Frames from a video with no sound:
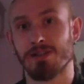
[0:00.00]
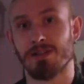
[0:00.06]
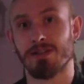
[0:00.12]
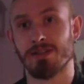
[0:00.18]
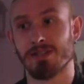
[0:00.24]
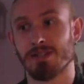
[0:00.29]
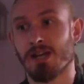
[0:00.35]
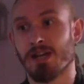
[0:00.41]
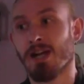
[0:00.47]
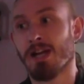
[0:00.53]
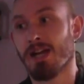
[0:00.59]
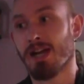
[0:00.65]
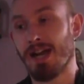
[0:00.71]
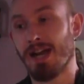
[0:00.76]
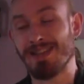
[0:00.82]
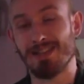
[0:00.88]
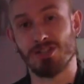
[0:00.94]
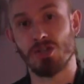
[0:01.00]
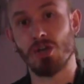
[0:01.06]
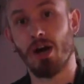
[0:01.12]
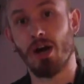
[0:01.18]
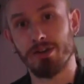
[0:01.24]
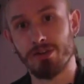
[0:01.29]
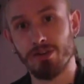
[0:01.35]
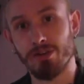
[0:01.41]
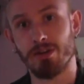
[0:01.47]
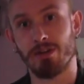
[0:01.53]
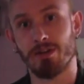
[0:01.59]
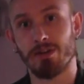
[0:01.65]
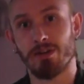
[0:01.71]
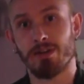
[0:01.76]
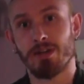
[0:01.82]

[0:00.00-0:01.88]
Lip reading: to things, and that's not good.